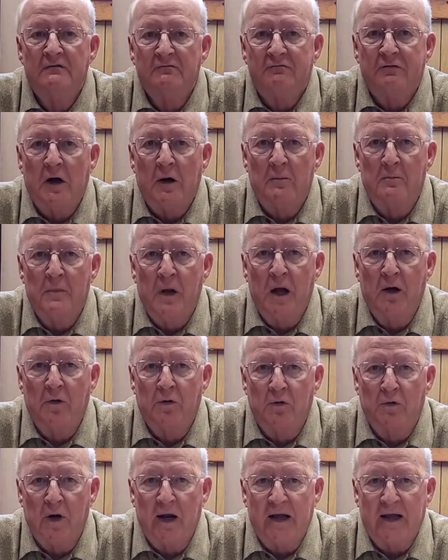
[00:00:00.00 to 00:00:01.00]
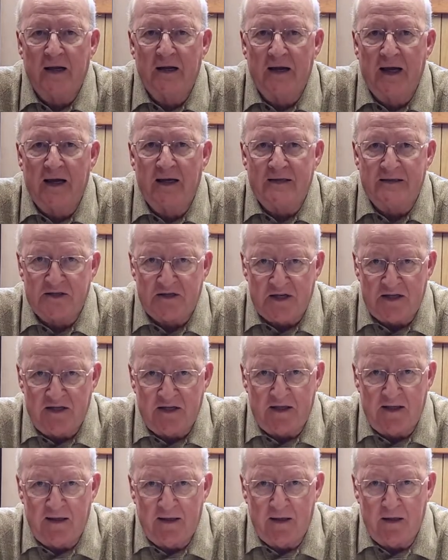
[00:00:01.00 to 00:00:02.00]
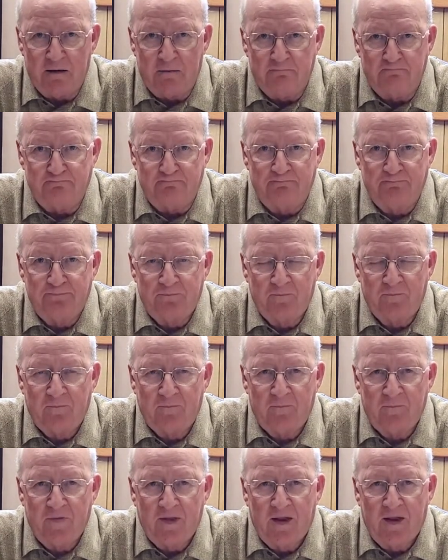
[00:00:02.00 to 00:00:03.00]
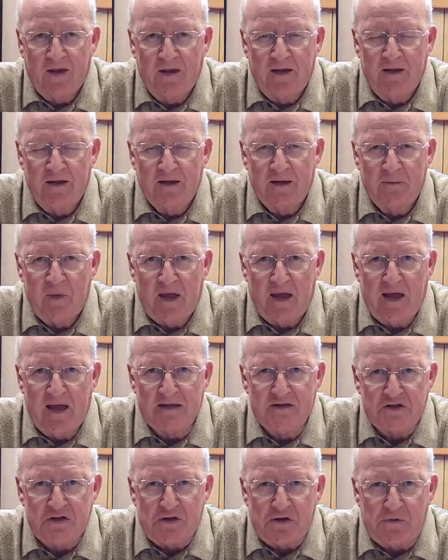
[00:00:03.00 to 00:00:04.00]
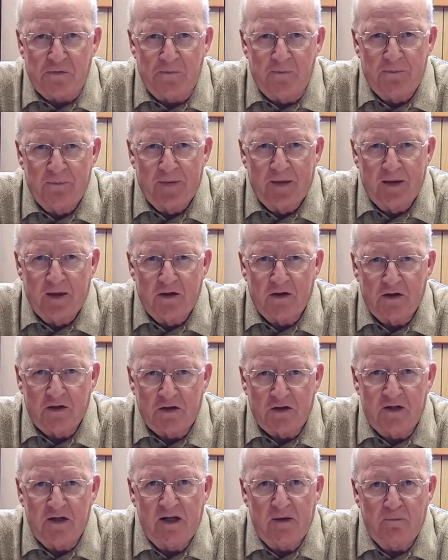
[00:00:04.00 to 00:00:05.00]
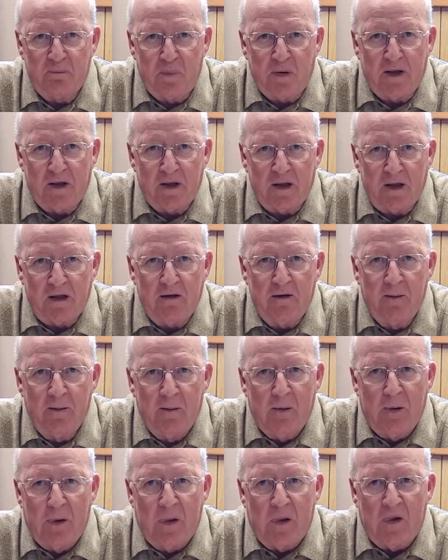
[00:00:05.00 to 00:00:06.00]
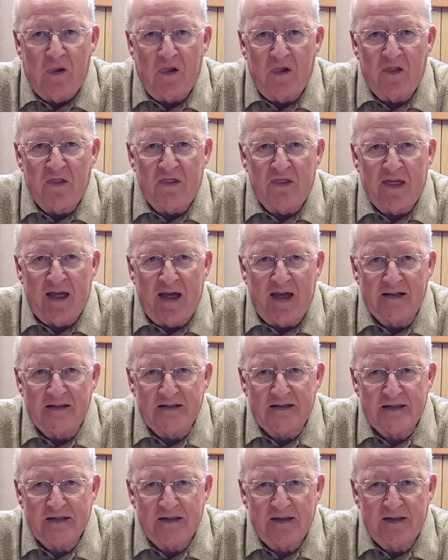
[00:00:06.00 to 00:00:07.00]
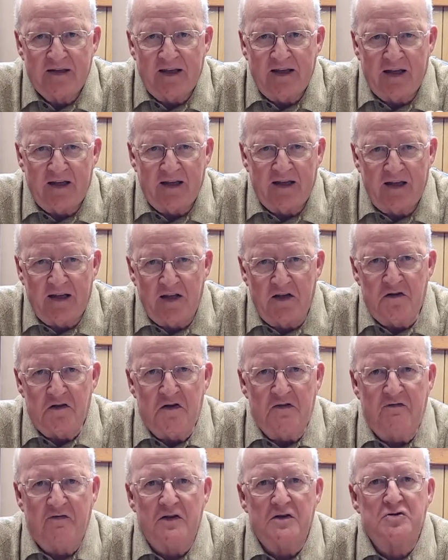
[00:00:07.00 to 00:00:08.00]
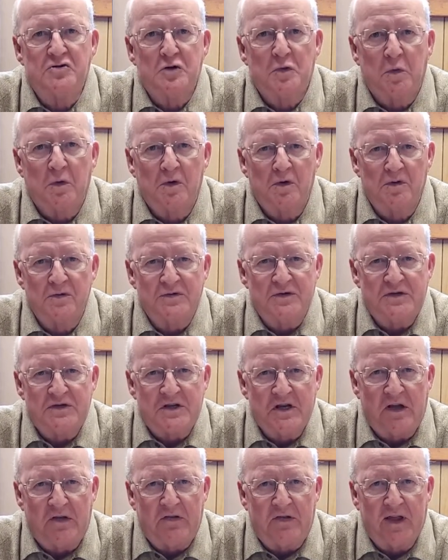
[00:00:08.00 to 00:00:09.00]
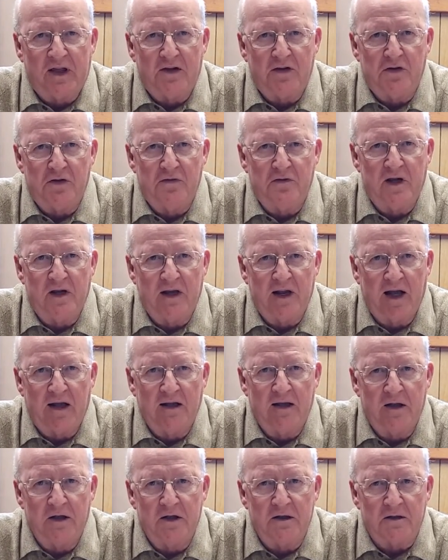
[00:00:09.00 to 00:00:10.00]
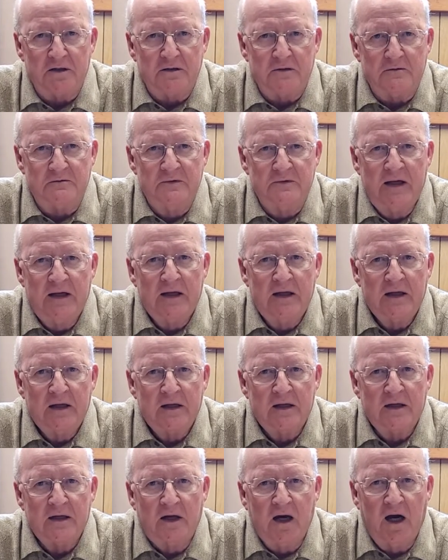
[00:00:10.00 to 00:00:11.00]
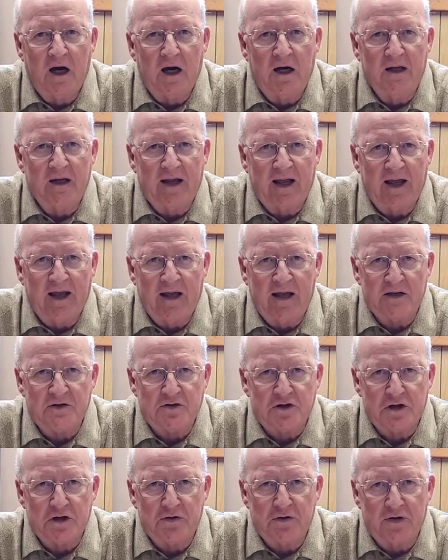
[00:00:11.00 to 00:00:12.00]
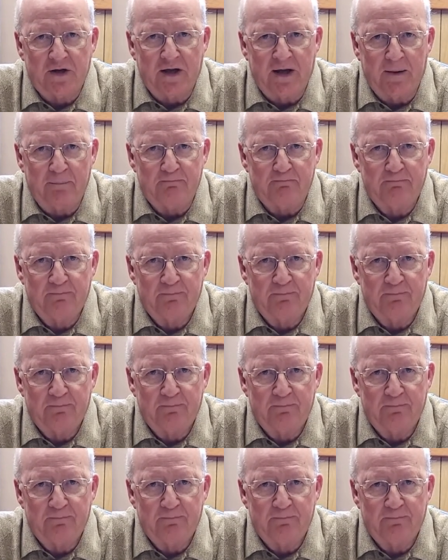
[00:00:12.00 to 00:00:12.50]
from recognizing him. Let me ask you, could it be that in individuals that you did not know, God has showed up?